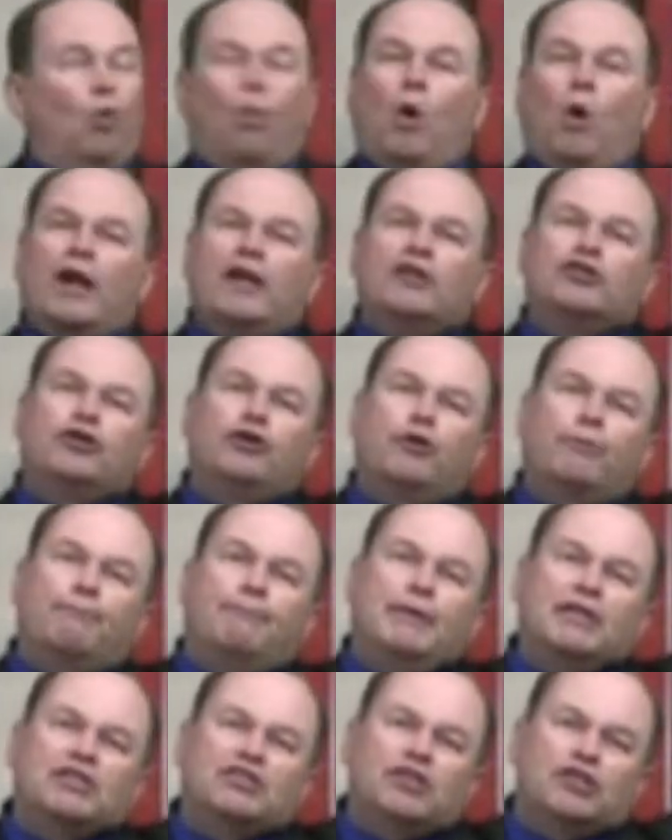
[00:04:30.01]
What are your
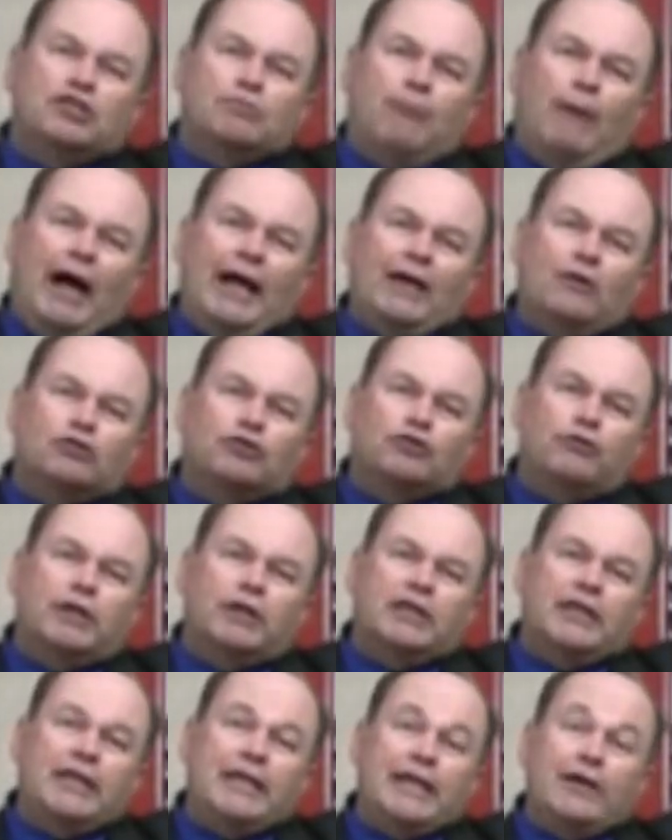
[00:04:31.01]
business miles
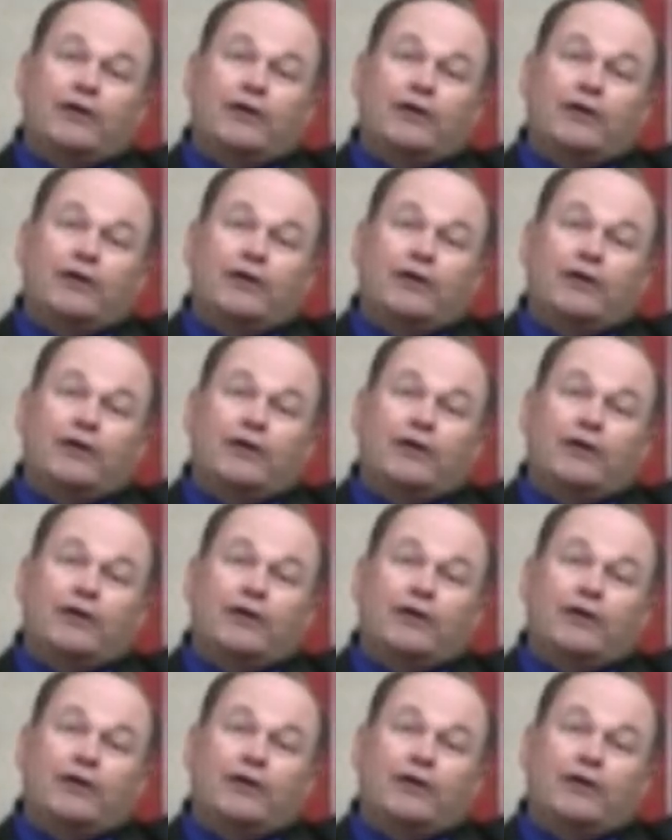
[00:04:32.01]
during the